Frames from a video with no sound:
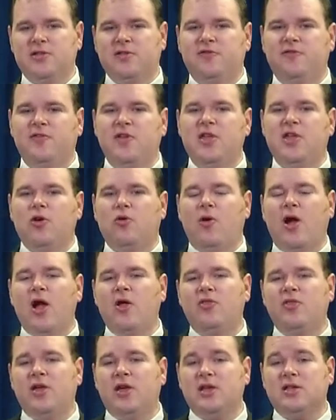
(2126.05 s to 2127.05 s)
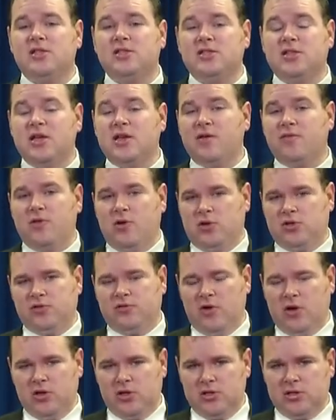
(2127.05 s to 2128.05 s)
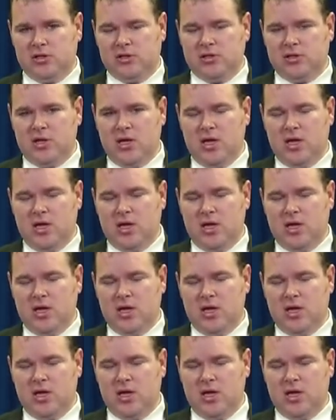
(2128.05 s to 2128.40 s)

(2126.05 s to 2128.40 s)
to figure out the extent of those functions.